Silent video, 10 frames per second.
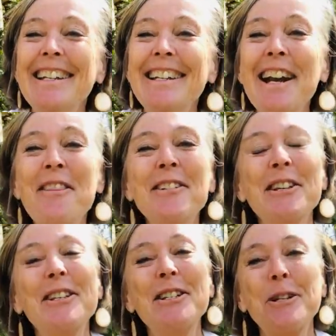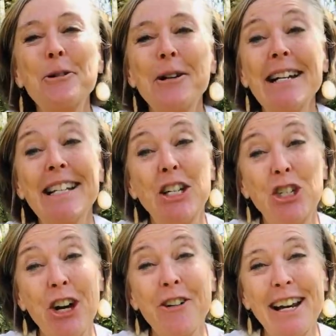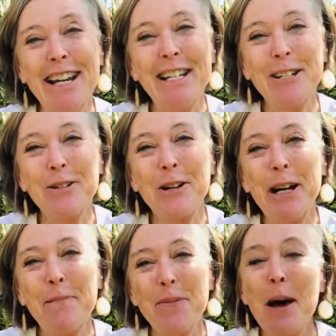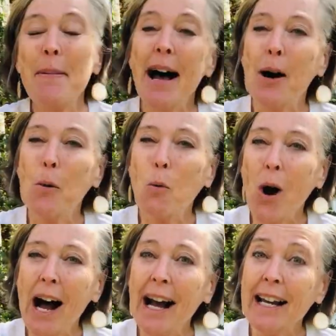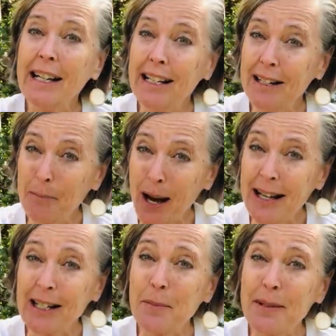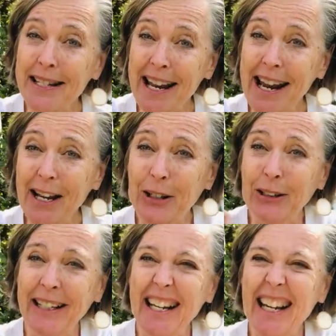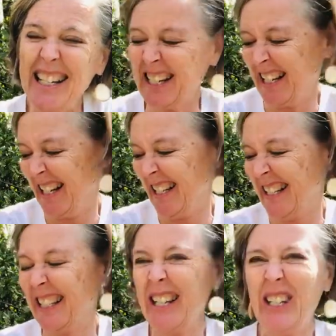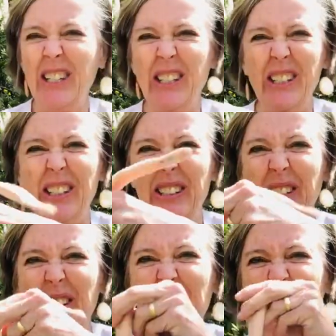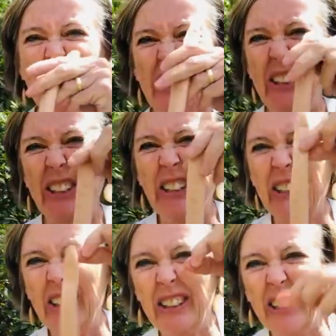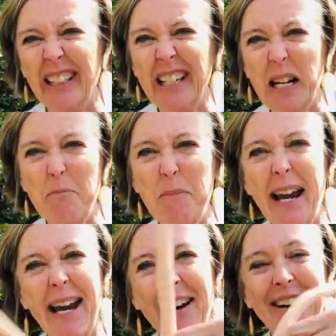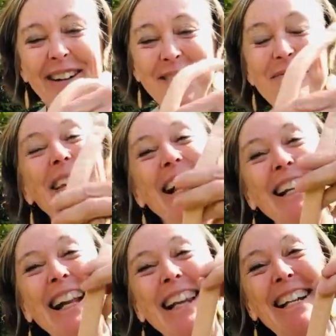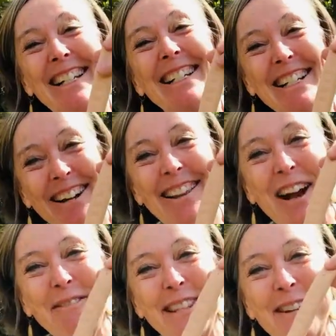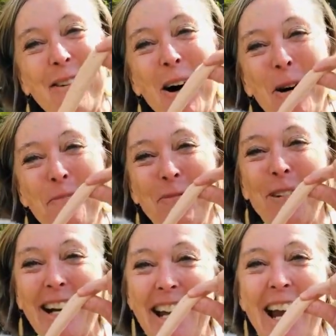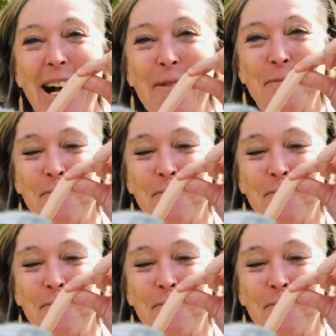You know, there's a story, it's a Cherokee story, about why possum's tail is so ugly and bare. And I'd like to share that with you all right now.